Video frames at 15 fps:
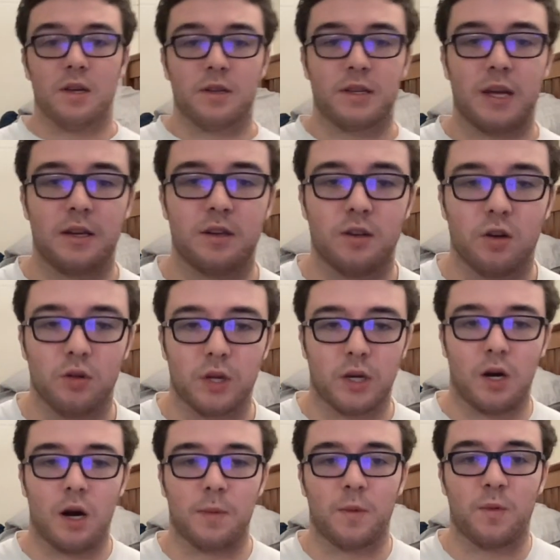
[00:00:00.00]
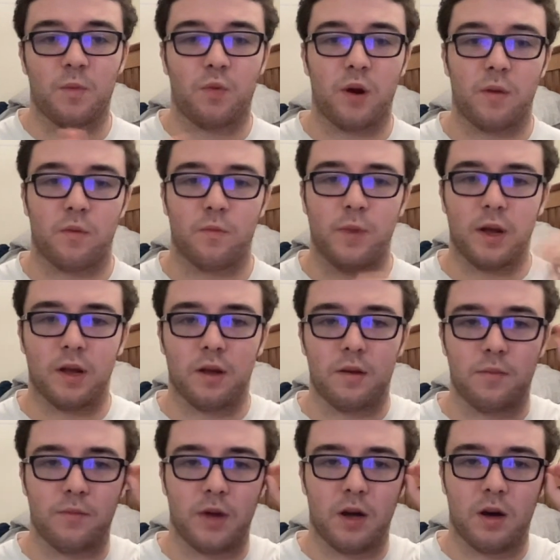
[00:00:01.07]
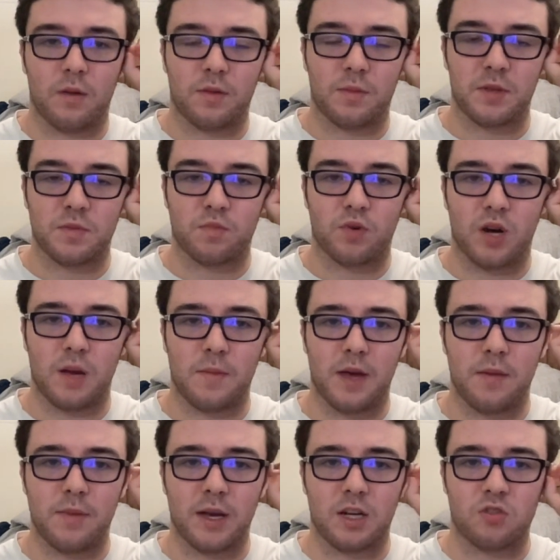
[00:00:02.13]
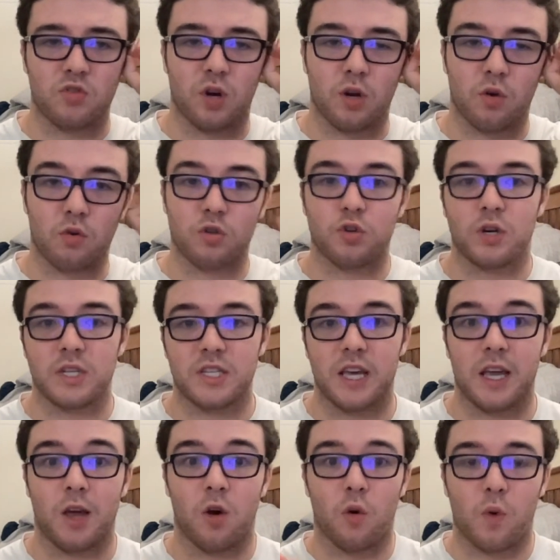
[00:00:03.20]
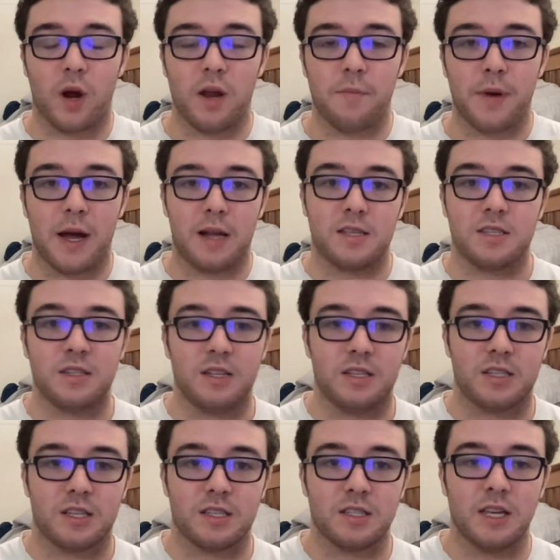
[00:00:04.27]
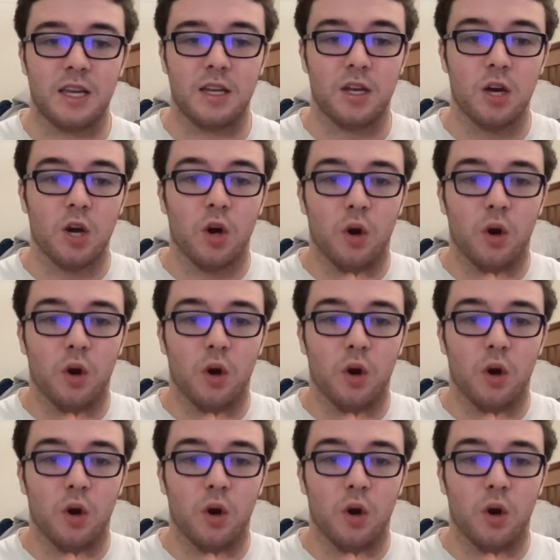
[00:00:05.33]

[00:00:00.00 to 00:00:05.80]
getting to know, like, Optimus Prime and Megatron, or should I say, Orion Pax and D-16,